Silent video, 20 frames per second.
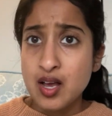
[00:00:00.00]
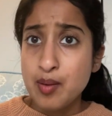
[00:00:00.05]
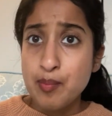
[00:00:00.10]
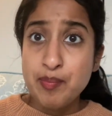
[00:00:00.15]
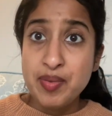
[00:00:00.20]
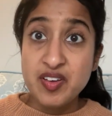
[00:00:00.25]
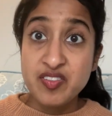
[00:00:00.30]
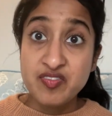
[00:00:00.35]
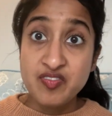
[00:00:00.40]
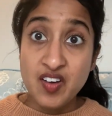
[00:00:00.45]

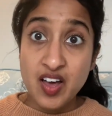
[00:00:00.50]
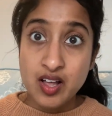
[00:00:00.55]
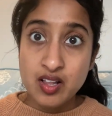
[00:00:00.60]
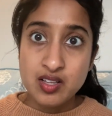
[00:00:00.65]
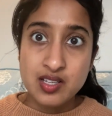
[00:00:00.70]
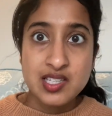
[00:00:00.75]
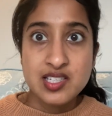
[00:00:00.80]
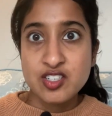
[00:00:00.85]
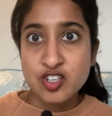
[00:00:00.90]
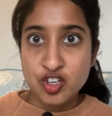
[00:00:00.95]
befell
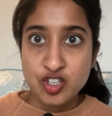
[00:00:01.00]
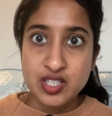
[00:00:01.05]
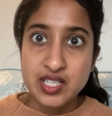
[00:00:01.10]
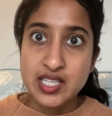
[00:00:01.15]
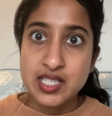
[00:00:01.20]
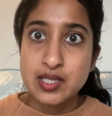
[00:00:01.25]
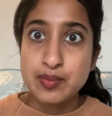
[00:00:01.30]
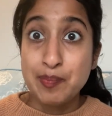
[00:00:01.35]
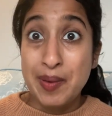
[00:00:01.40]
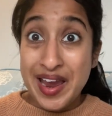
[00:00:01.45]

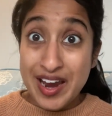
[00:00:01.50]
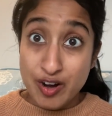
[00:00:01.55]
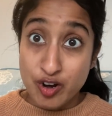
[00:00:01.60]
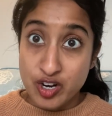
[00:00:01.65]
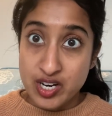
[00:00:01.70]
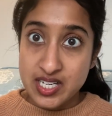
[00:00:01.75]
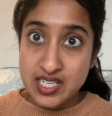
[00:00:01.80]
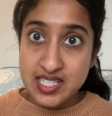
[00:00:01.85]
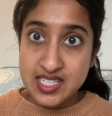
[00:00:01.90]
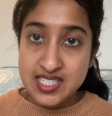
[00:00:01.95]
Starling's
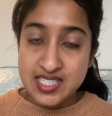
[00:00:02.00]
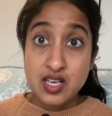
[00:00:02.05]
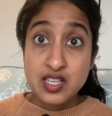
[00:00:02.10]
parents.